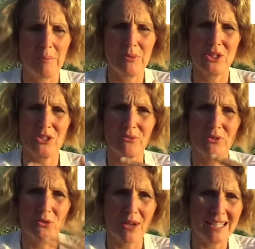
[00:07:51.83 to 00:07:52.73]
episodes of
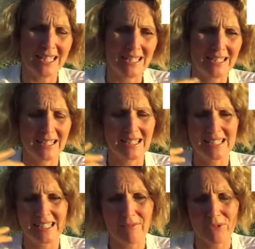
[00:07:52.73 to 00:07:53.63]
craziness and the
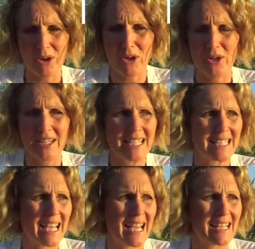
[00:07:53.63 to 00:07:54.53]
stuff going on in his
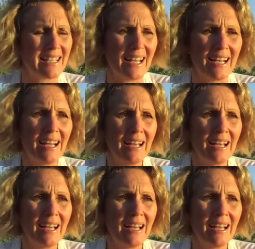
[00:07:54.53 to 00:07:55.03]
head and